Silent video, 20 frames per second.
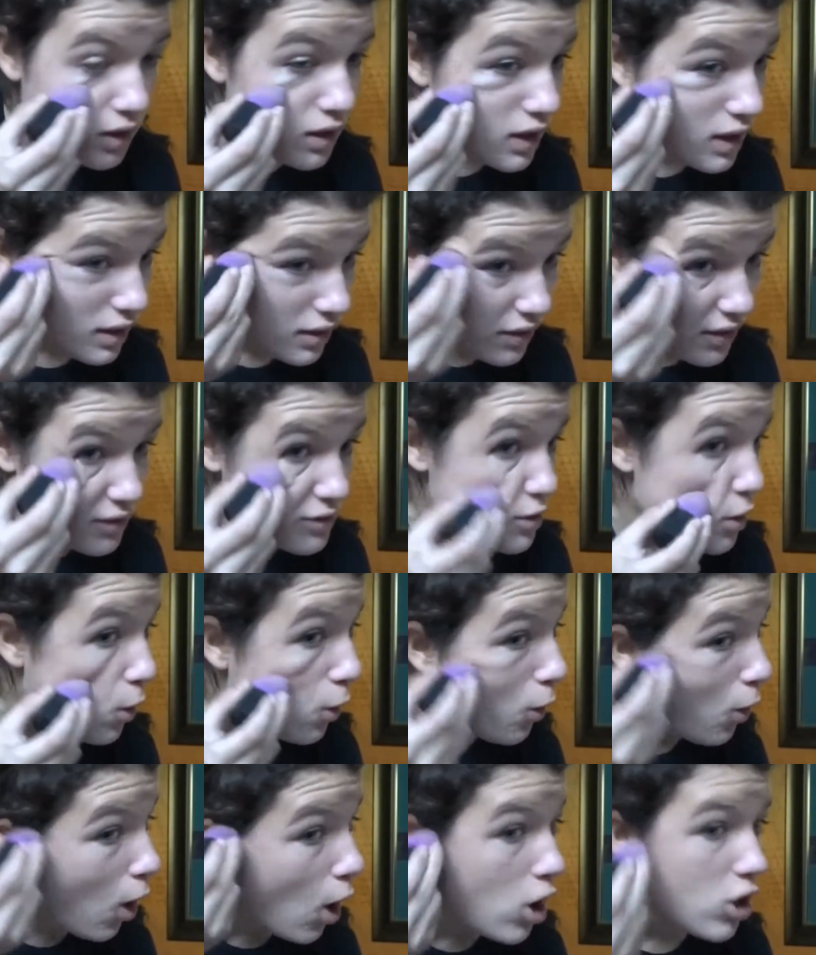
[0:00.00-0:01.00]
there's a
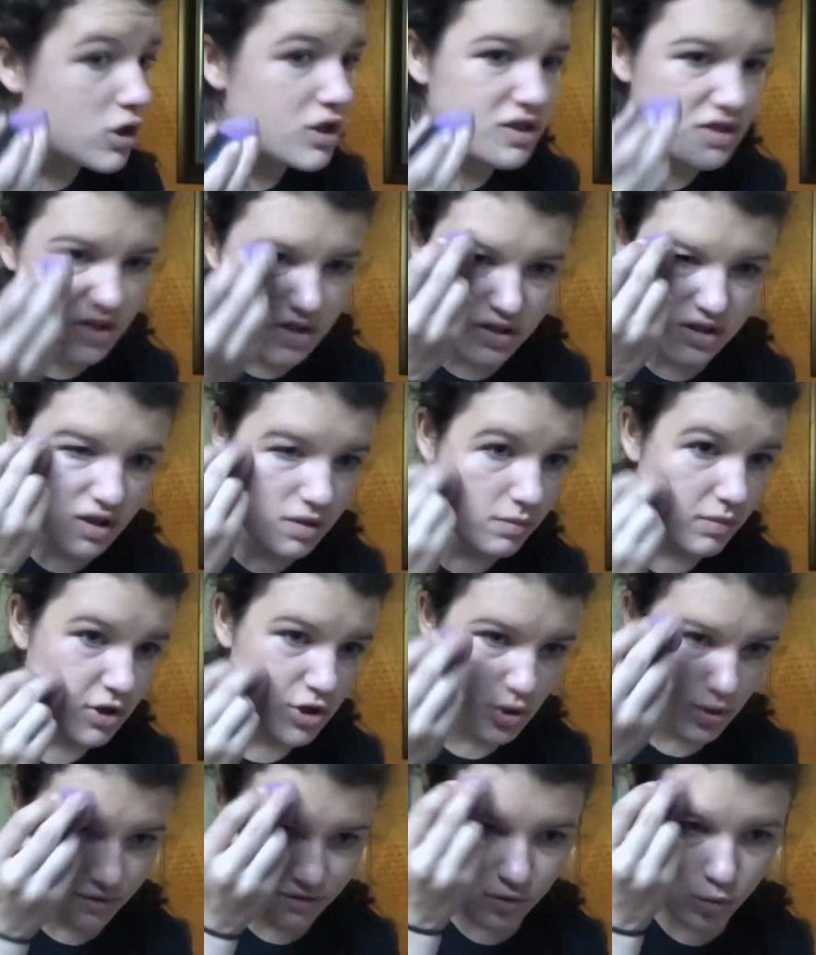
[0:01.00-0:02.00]
whole harness system that
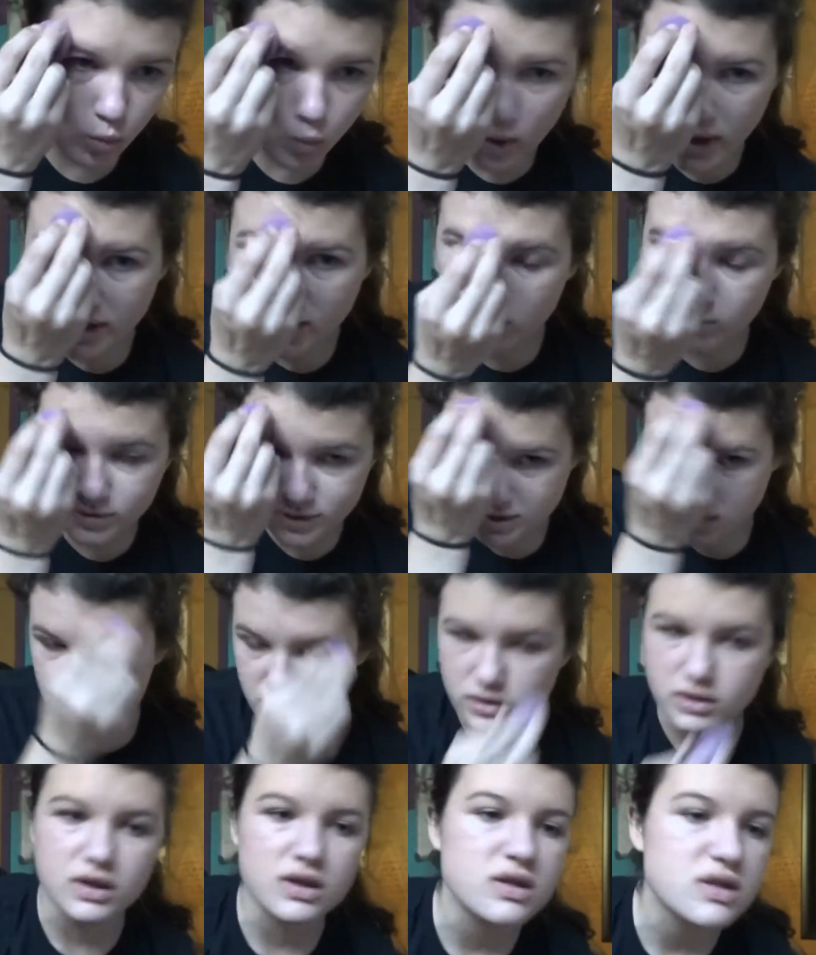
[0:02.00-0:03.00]
you have to wear basically
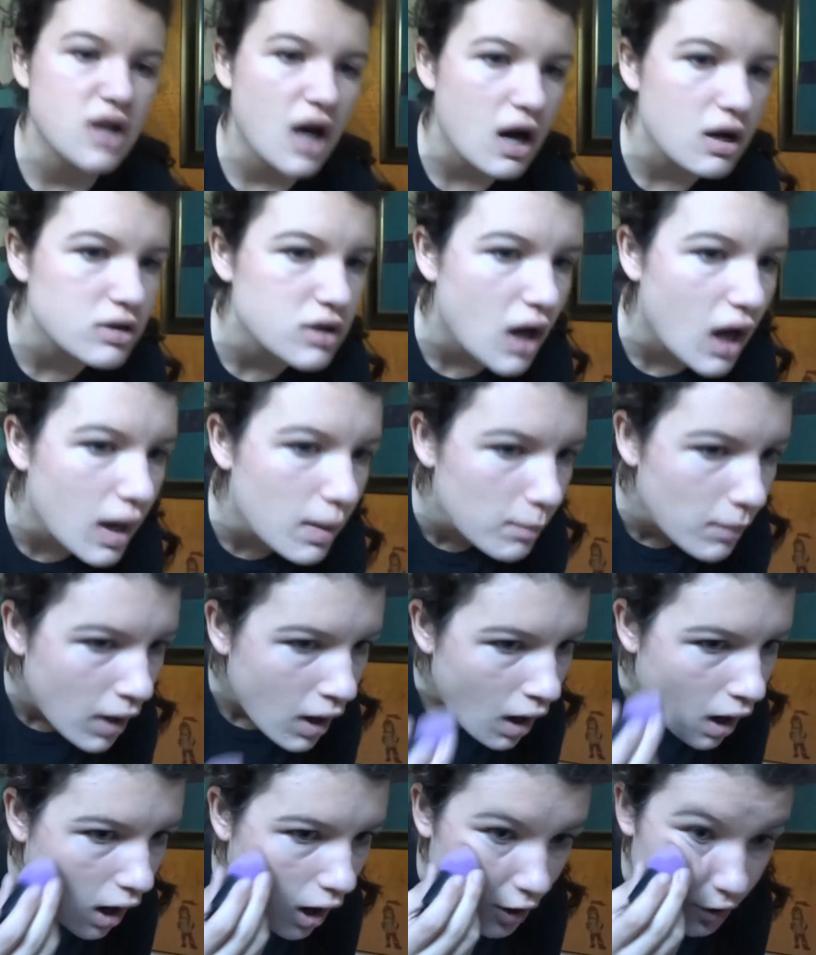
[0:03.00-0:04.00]
the entire time
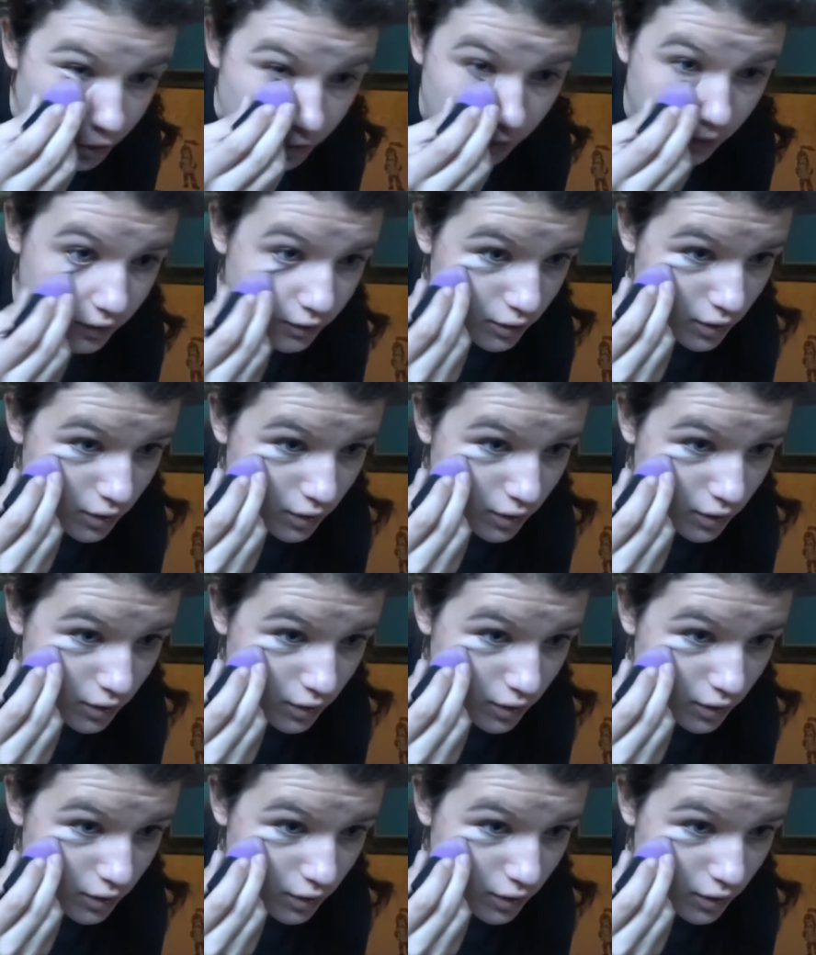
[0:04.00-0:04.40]
underneath your